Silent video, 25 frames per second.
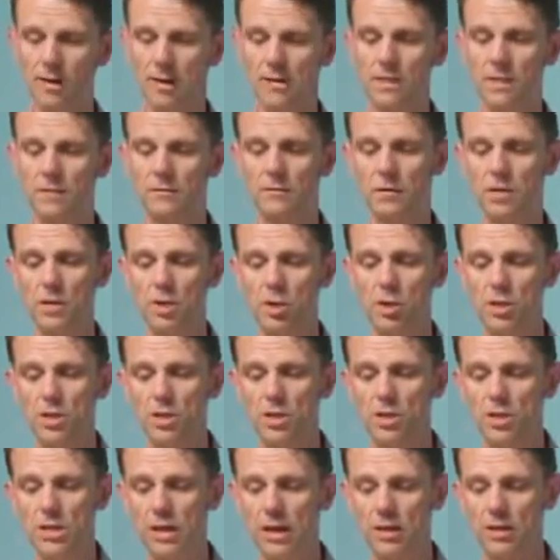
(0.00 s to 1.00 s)
The latter
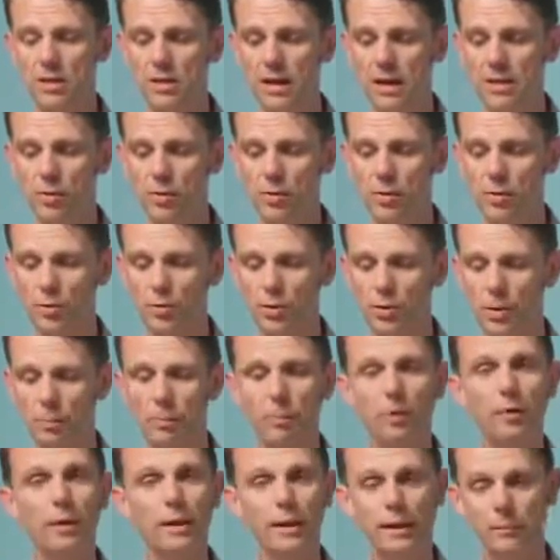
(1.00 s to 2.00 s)
function is carried out through
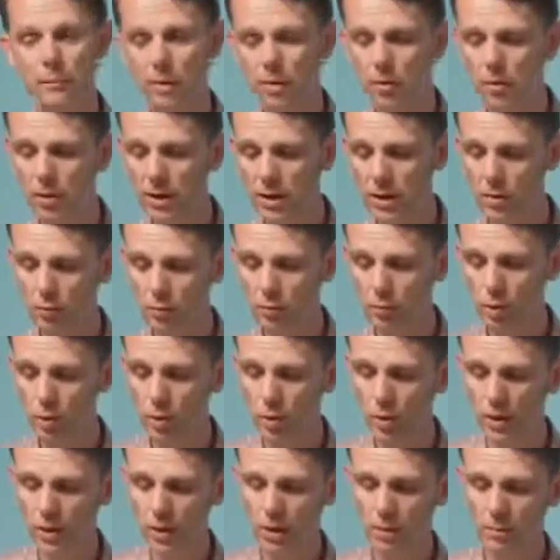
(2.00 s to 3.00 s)
the preliminary
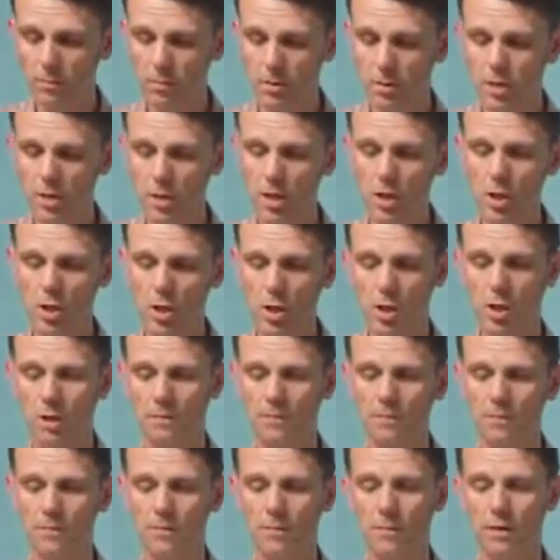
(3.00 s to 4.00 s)
ruling
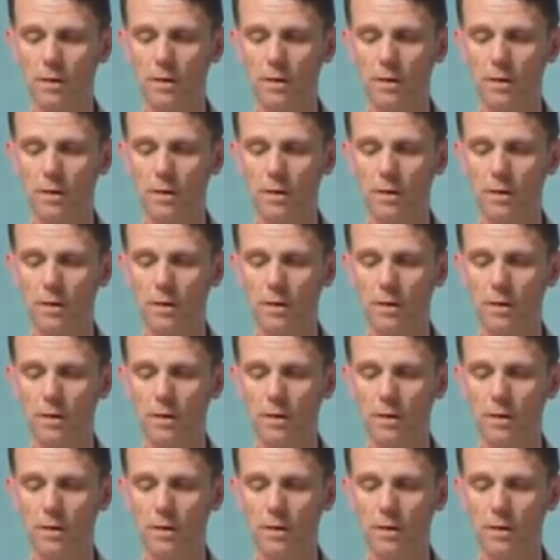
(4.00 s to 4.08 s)
procedure,